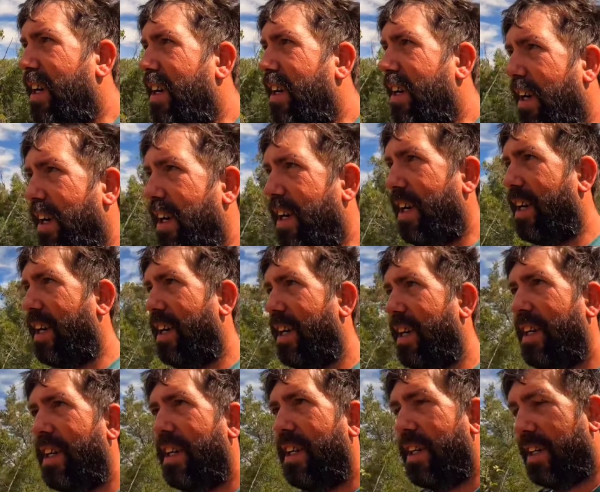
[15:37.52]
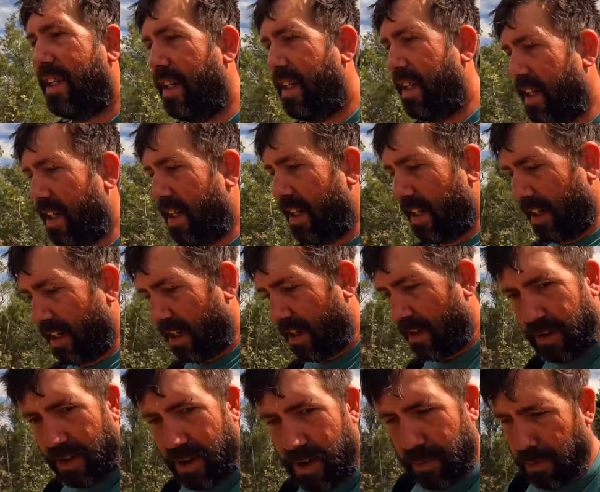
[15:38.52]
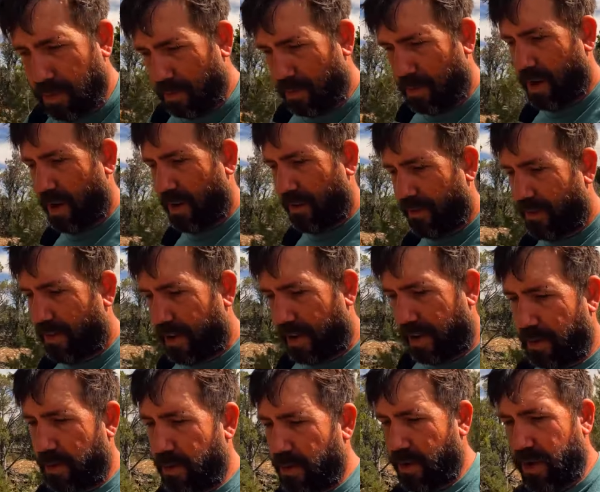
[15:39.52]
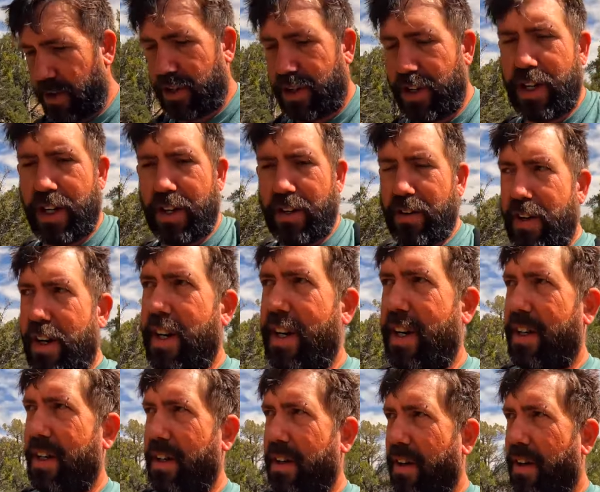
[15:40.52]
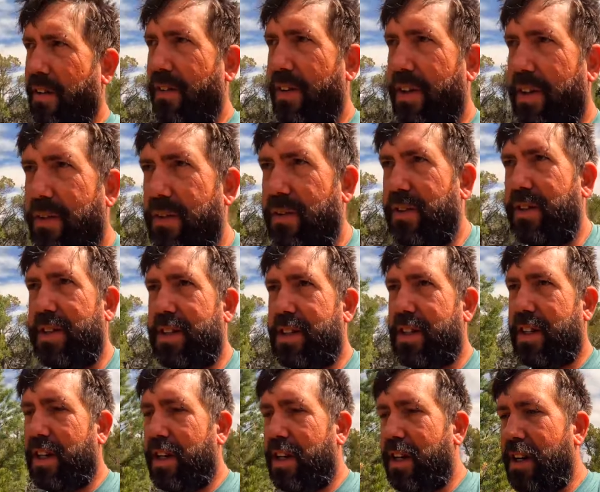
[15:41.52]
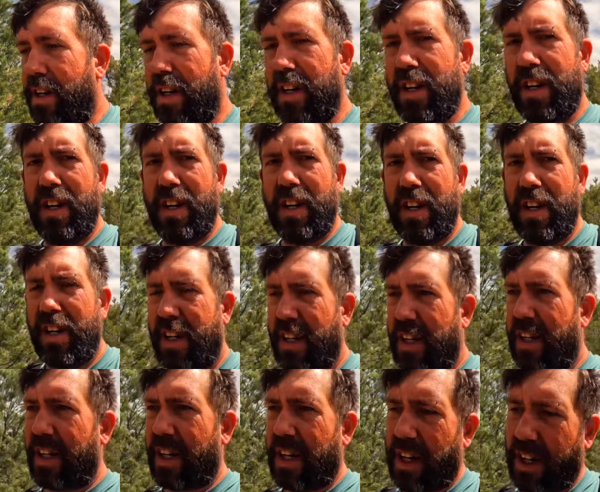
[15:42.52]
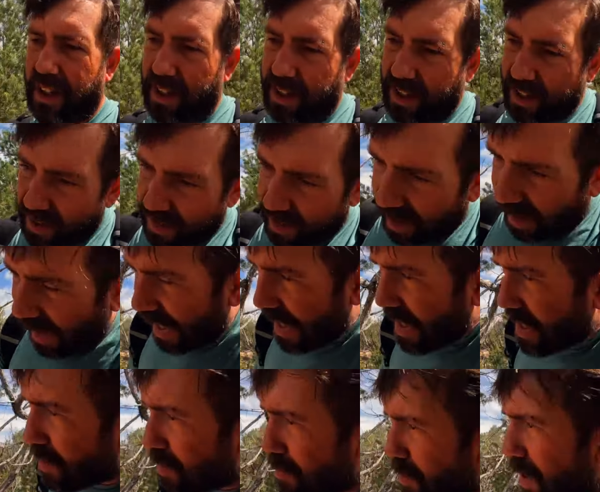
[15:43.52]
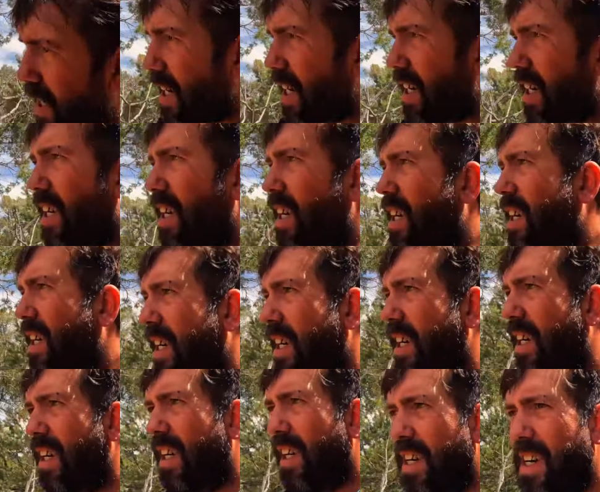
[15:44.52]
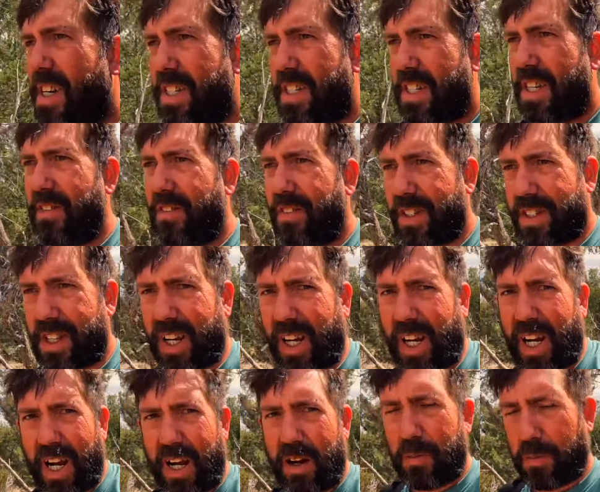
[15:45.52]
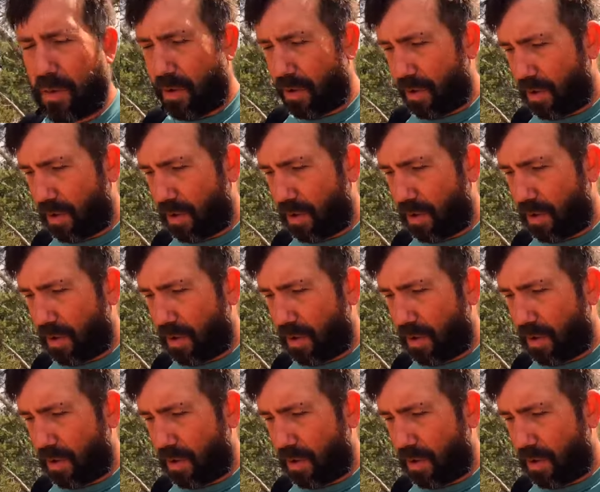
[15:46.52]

Alright. We're up above the wash now, heading over towards the colored item. See if it's a camp or